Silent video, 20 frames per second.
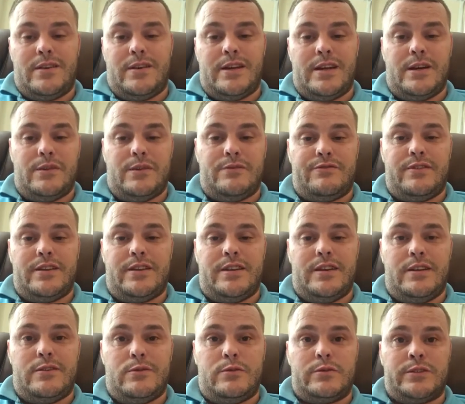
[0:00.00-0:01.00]
Help for
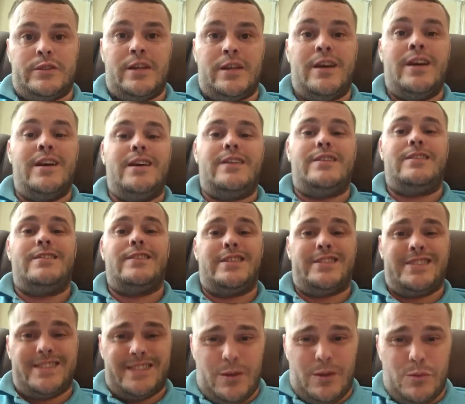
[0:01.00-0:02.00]
Heroes, they're
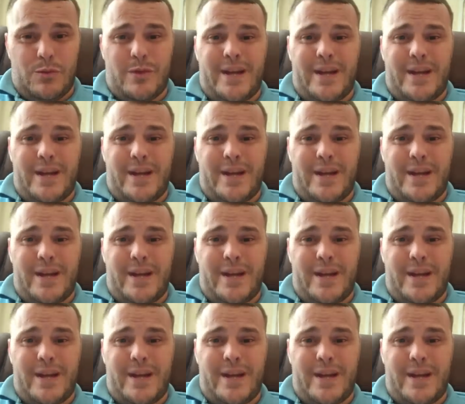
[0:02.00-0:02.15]
still